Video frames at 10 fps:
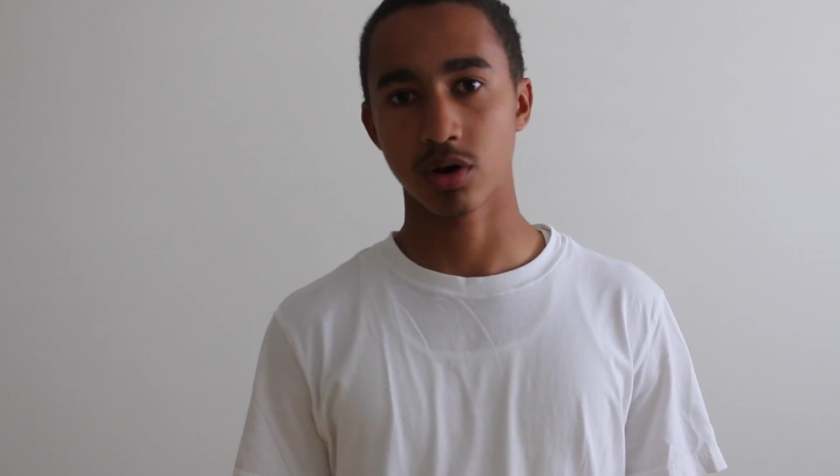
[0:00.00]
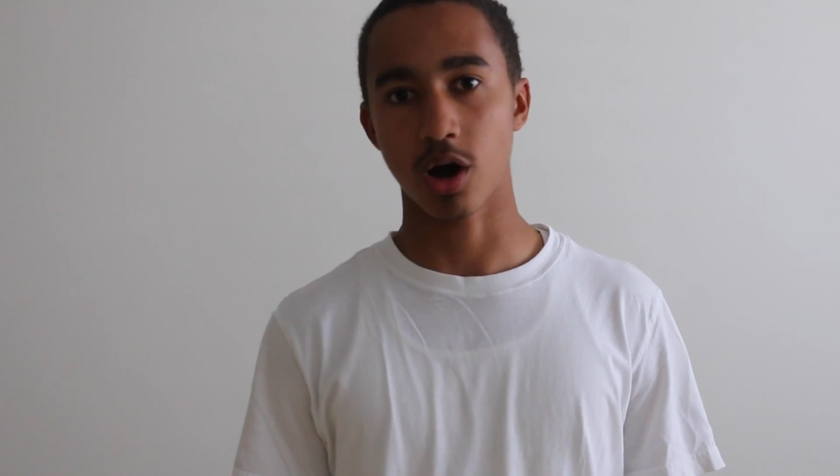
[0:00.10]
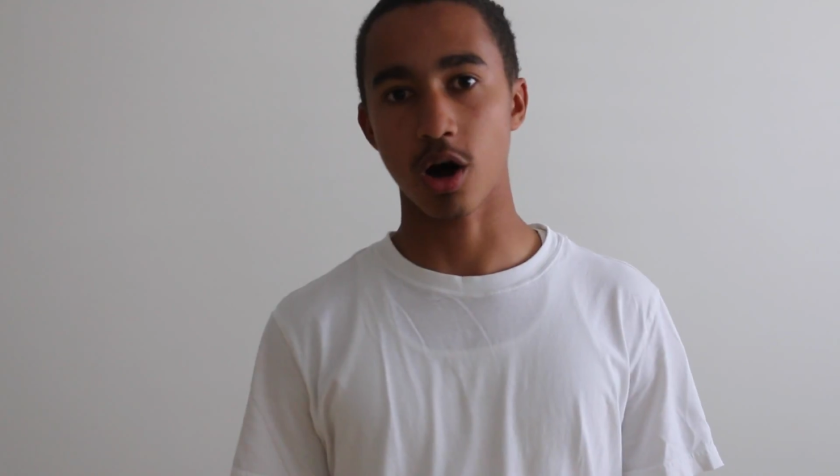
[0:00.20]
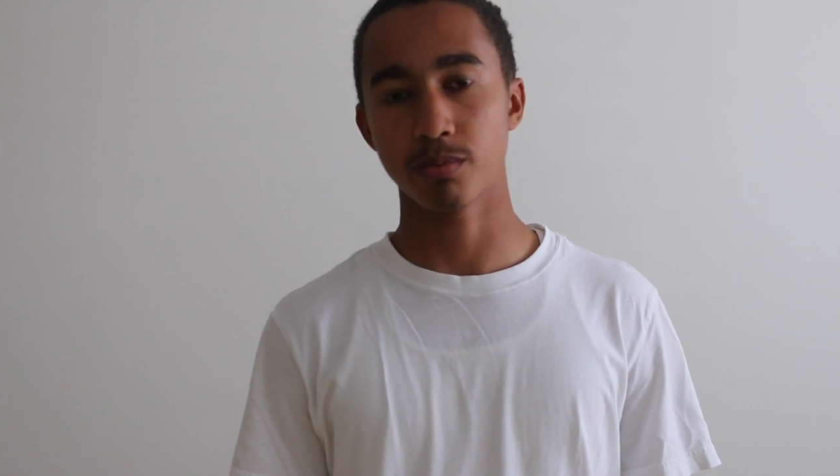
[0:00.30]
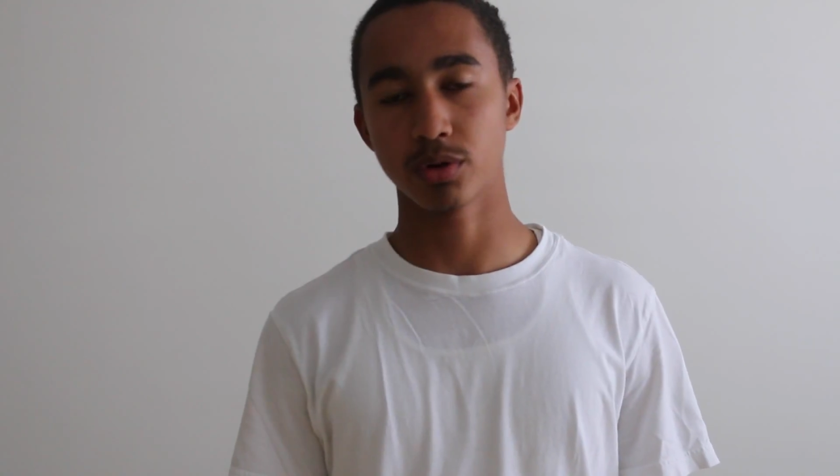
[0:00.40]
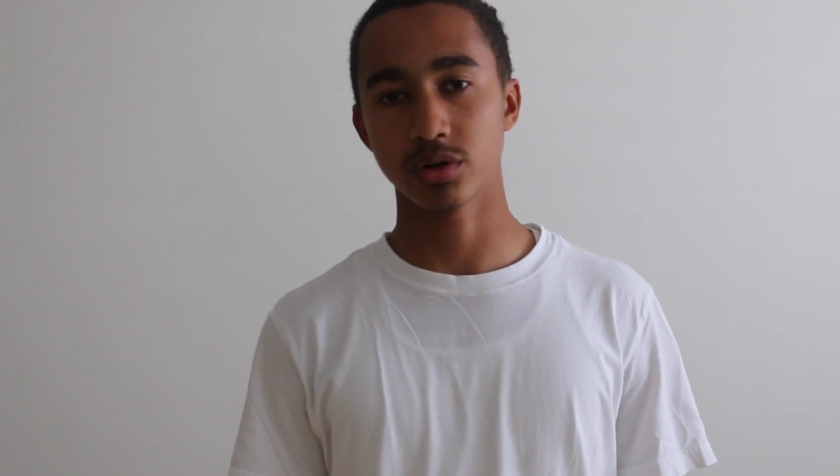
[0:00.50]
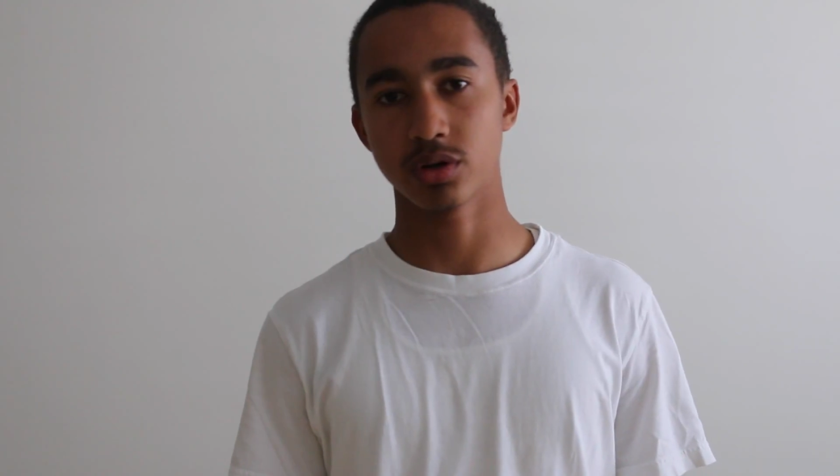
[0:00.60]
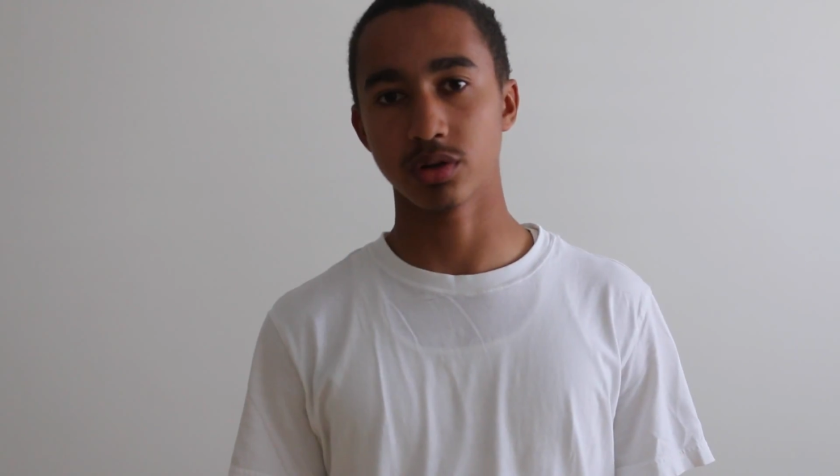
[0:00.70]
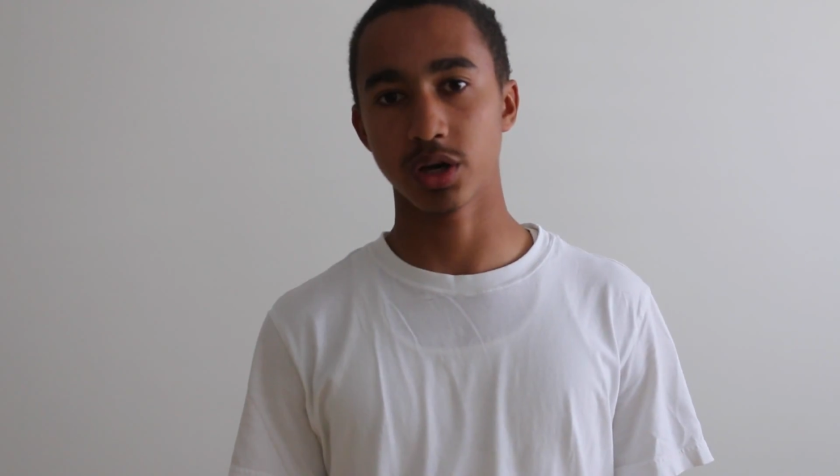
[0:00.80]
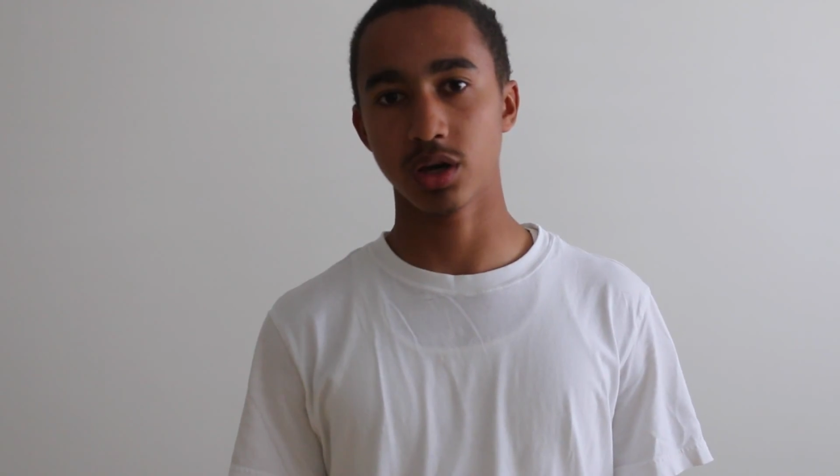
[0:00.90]
I'll put the
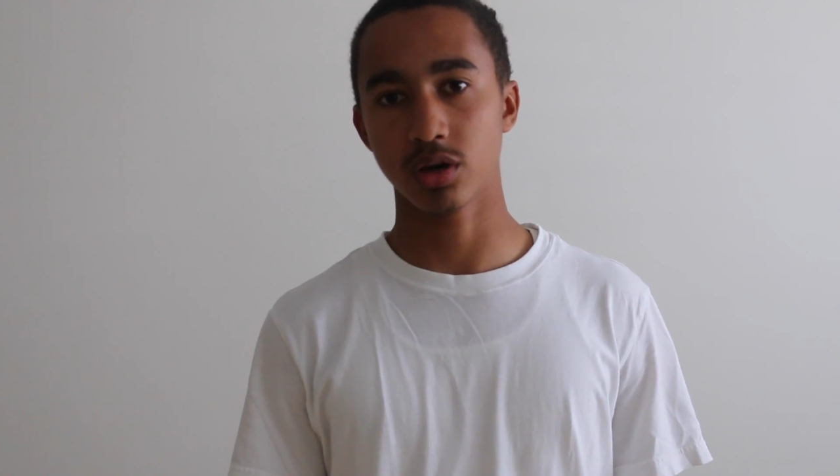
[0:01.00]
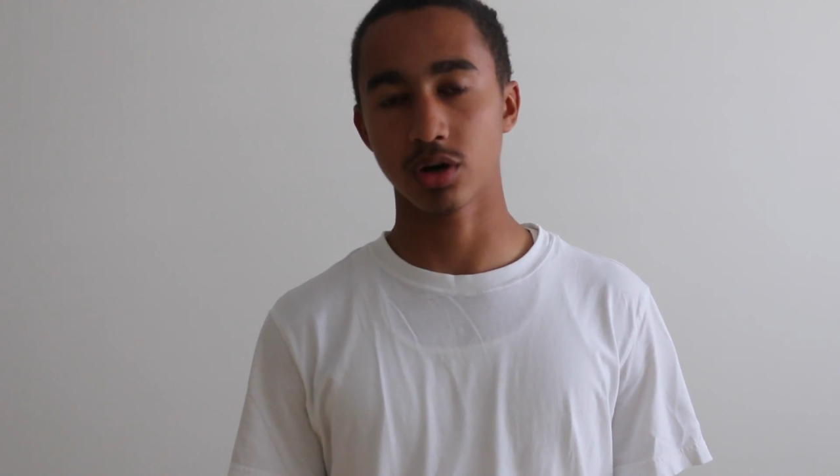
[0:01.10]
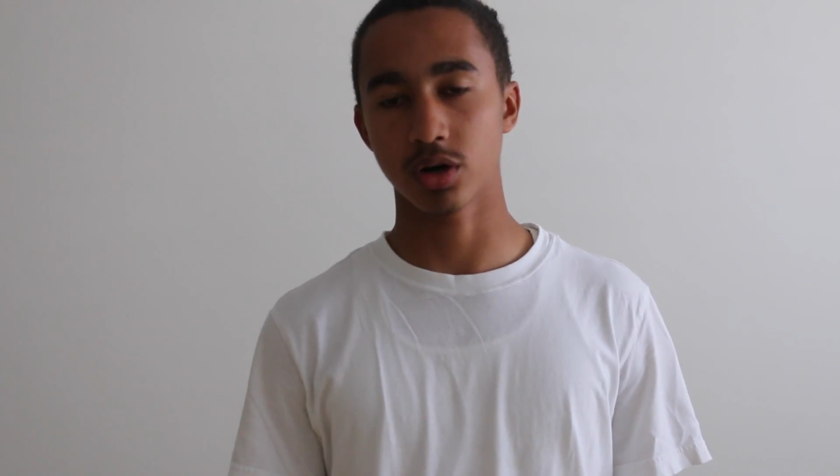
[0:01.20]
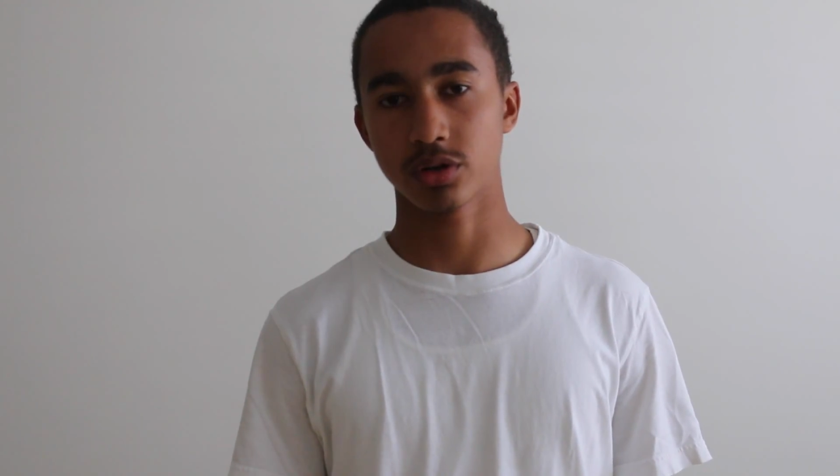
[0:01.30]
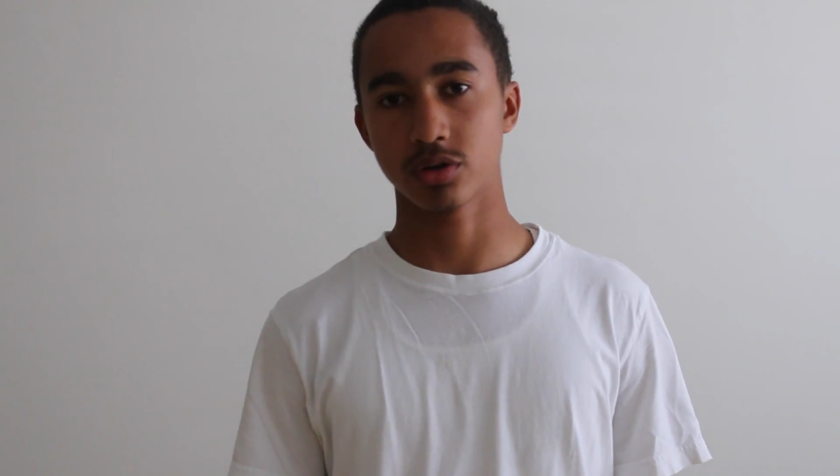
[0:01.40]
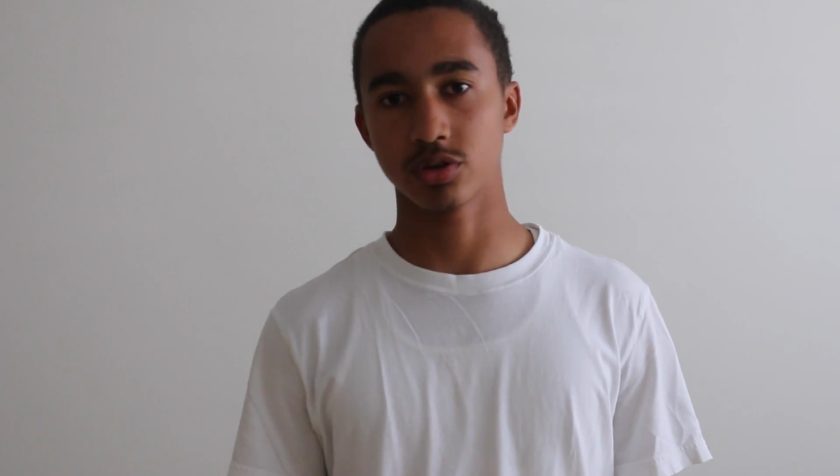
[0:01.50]
link on the